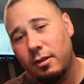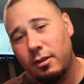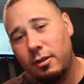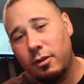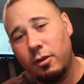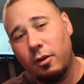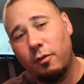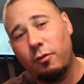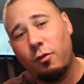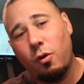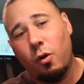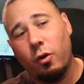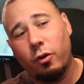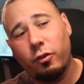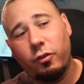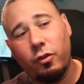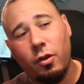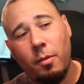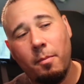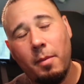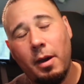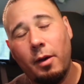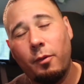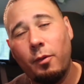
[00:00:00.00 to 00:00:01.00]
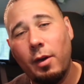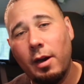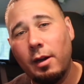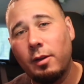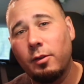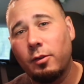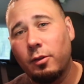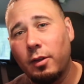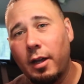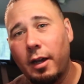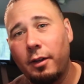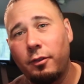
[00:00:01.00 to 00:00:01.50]
you know, of course on my
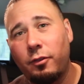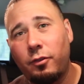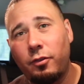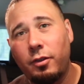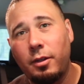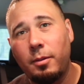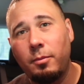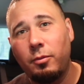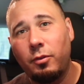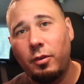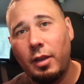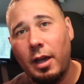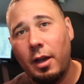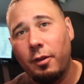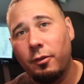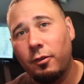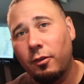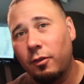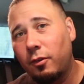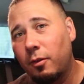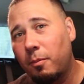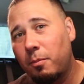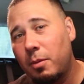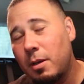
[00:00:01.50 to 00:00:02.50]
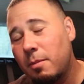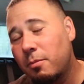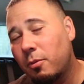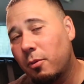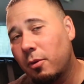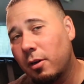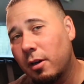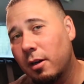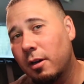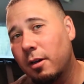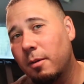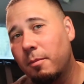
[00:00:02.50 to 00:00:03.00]
regular live streams, thousands of
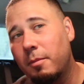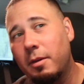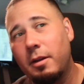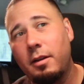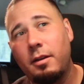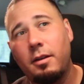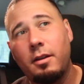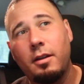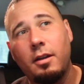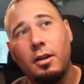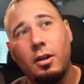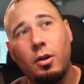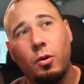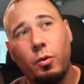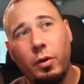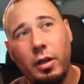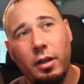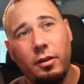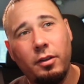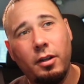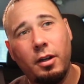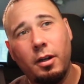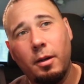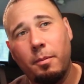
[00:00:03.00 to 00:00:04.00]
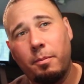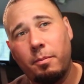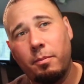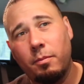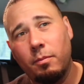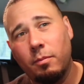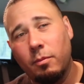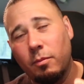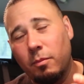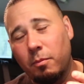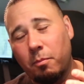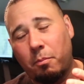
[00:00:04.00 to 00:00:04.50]
people come, and we ended up
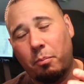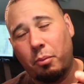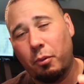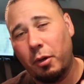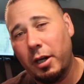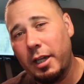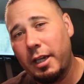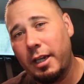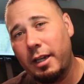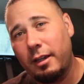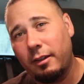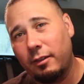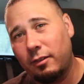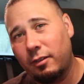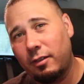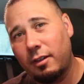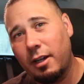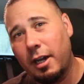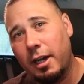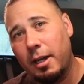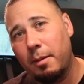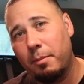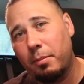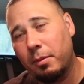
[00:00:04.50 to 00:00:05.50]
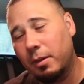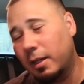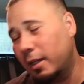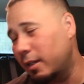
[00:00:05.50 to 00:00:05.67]
breaking Skype.